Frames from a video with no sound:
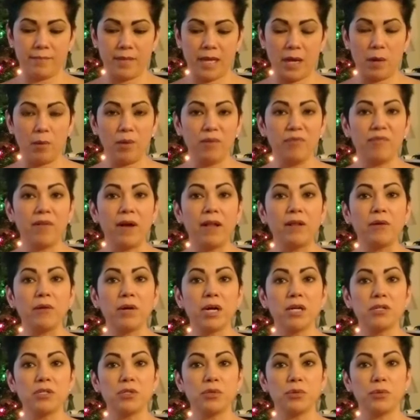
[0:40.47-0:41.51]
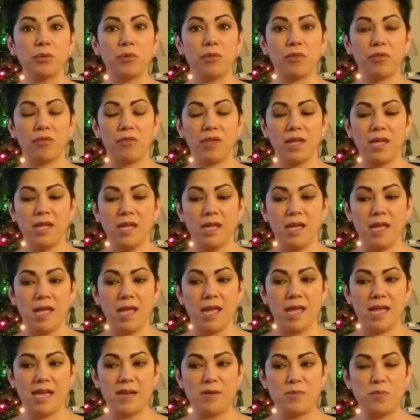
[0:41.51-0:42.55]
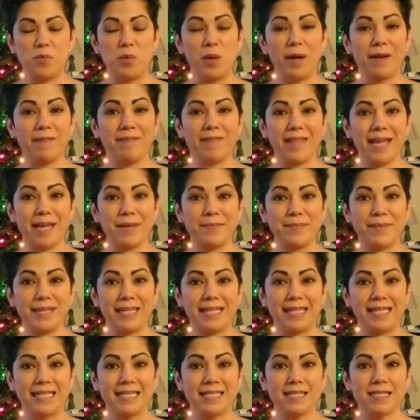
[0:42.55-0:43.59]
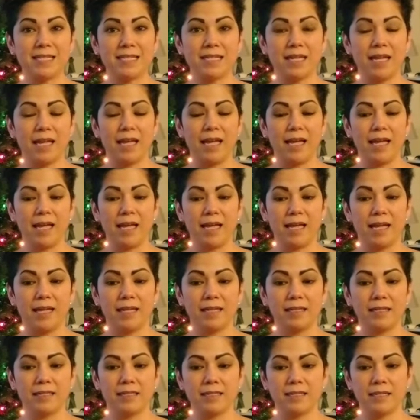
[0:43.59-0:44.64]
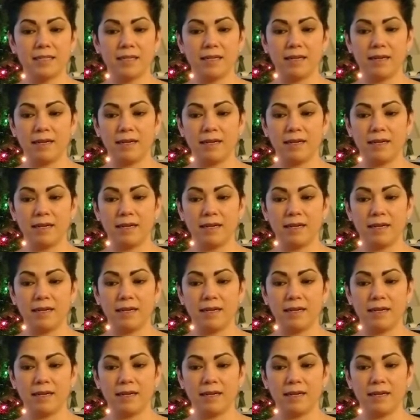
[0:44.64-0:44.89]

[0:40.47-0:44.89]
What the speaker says: how we follow our truth and what that means. And